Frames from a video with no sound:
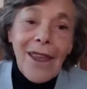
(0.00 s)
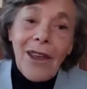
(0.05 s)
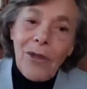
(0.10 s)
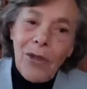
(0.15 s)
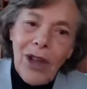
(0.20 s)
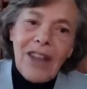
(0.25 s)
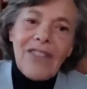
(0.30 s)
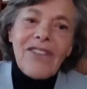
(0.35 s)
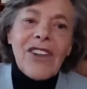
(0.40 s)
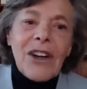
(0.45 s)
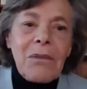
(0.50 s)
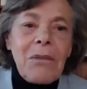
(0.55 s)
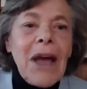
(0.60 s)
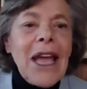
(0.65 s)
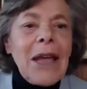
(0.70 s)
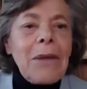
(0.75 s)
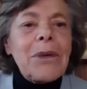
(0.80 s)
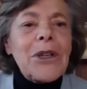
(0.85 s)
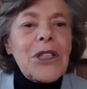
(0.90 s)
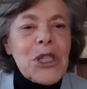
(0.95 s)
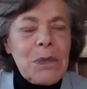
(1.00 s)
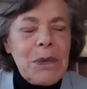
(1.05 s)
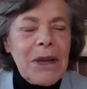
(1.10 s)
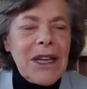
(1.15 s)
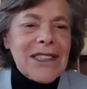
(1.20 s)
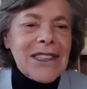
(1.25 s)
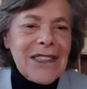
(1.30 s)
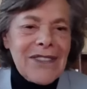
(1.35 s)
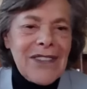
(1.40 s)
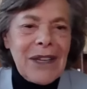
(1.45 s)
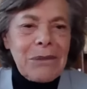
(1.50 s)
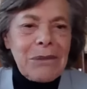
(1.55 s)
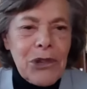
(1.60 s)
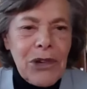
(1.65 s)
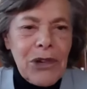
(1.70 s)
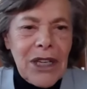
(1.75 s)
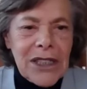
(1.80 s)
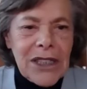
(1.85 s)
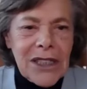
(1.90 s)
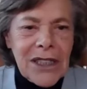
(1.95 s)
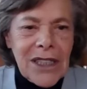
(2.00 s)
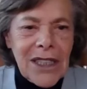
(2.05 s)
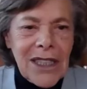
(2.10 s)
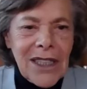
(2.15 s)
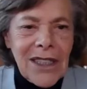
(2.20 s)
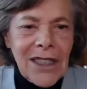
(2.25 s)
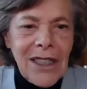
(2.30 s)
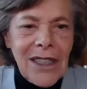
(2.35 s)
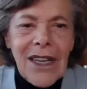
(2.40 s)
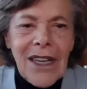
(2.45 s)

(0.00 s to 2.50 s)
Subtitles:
Well, from my perspective, I'm trusting.